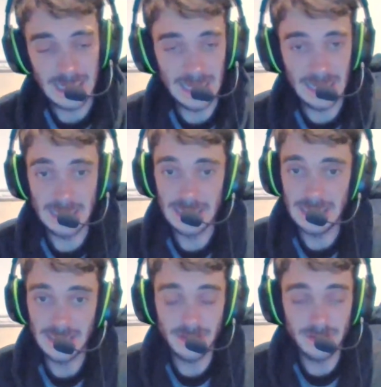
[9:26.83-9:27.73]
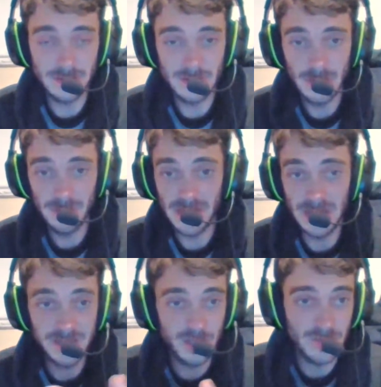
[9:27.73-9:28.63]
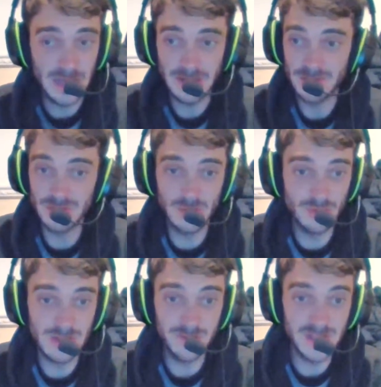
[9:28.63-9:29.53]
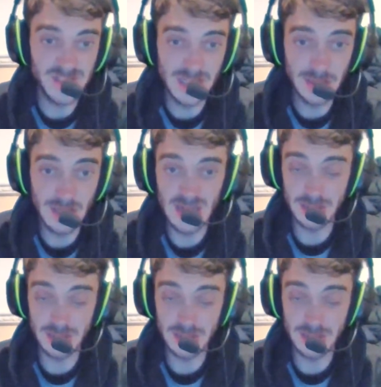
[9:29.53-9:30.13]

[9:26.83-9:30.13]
PK Subban, not really fitting in there.